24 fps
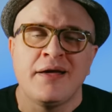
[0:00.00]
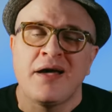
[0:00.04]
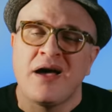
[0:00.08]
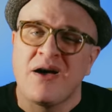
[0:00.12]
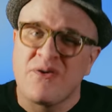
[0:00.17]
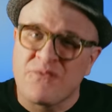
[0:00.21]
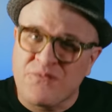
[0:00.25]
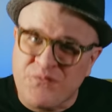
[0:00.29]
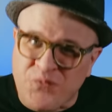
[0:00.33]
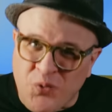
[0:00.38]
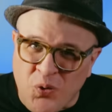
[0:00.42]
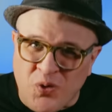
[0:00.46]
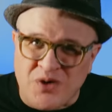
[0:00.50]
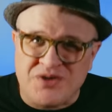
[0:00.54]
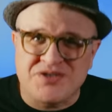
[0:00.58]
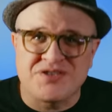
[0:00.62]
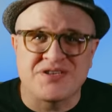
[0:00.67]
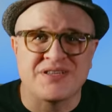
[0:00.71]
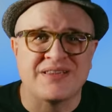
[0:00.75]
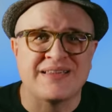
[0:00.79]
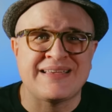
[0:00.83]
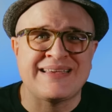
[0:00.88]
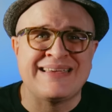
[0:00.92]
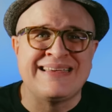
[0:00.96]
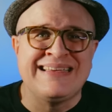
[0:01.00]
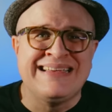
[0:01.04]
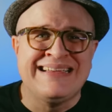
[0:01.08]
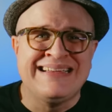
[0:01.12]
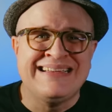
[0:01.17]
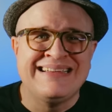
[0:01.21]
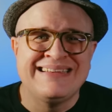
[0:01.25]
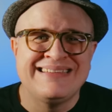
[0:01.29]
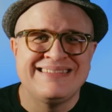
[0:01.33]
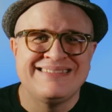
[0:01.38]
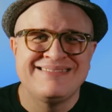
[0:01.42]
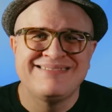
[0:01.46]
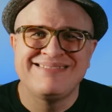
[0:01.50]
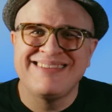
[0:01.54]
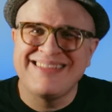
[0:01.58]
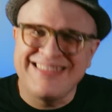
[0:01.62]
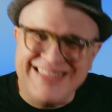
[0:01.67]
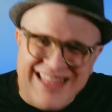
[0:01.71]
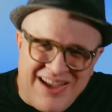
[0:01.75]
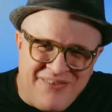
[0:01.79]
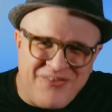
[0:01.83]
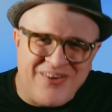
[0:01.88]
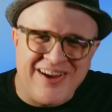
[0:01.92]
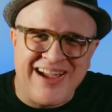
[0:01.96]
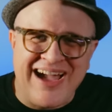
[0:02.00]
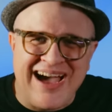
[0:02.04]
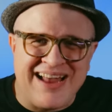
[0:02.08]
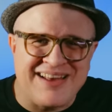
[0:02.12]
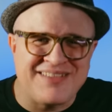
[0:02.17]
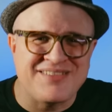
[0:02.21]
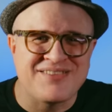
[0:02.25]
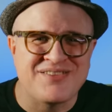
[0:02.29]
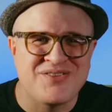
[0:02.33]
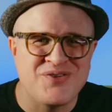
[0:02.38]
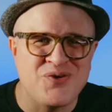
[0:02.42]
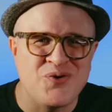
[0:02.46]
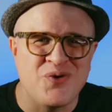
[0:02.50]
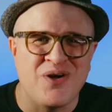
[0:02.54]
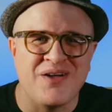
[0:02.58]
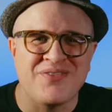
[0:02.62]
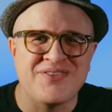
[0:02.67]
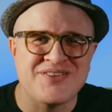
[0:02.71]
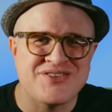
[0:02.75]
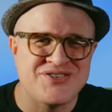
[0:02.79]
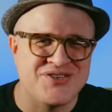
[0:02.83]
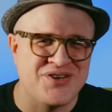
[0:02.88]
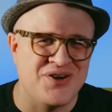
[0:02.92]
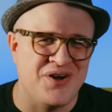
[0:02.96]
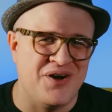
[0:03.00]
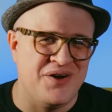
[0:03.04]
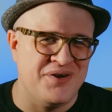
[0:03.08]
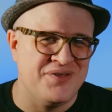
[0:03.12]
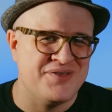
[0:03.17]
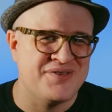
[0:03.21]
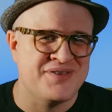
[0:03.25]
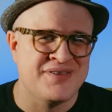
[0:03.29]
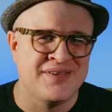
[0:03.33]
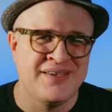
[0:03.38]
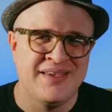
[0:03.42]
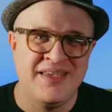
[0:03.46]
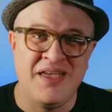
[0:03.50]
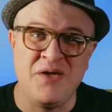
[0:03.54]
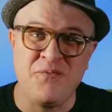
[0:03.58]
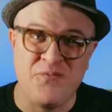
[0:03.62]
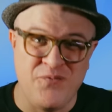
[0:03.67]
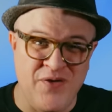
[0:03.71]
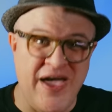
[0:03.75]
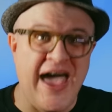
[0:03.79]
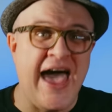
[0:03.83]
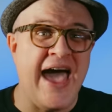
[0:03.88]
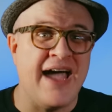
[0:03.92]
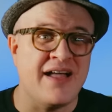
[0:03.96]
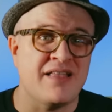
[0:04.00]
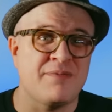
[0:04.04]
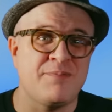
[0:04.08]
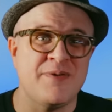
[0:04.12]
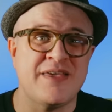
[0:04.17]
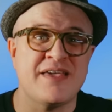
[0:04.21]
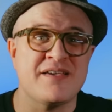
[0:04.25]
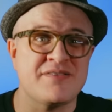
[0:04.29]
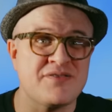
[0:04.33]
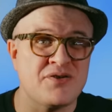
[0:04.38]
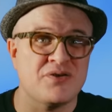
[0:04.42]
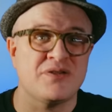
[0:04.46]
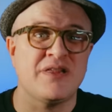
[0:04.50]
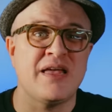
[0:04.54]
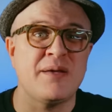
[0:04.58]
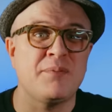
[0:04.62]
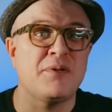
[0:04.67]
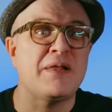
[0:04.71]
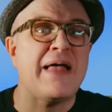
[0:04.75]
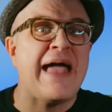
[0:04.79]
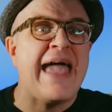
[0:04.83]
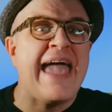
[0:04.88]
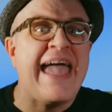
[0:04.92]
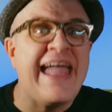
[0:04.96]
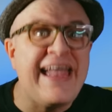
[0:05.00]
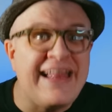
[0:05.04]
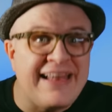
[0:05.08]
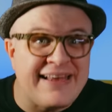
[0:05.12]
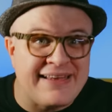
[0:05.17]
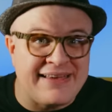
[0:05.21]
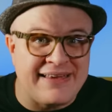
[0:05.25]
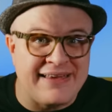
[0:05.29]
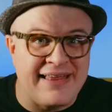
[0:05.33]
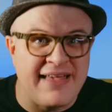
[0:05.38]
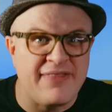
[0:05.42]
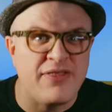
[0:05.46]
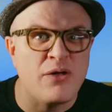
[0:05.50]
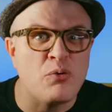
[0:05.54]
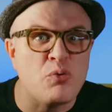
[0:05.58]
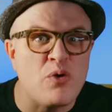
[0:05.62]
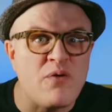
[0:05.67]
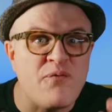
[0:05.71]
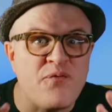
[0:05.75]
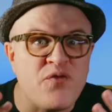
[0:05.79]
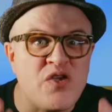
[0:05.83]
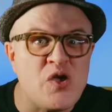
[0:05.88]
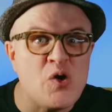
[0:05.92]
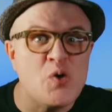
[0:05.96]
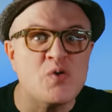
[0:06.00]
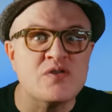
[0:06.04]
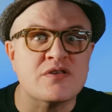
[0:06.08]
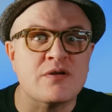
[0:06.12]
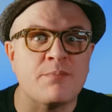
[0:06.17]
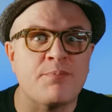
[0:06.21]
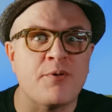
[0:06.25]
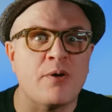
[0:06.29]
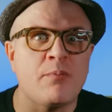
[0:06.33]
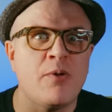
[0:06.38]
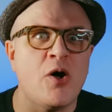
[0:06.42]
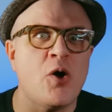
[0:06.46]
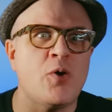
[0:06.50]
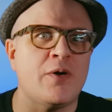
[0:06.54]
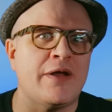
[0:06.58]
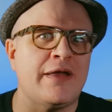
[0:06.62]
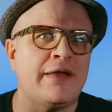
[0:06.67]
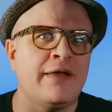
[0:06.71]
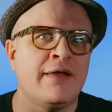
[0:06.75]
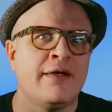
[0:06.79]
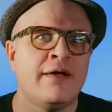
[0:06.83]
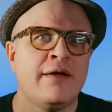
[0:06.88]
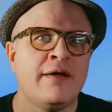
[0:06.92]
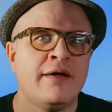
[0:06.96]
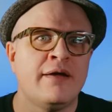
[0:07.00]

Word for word: Unfortunately, it never got its due on the charts. In fact, because their label hated it and they refused to promote it.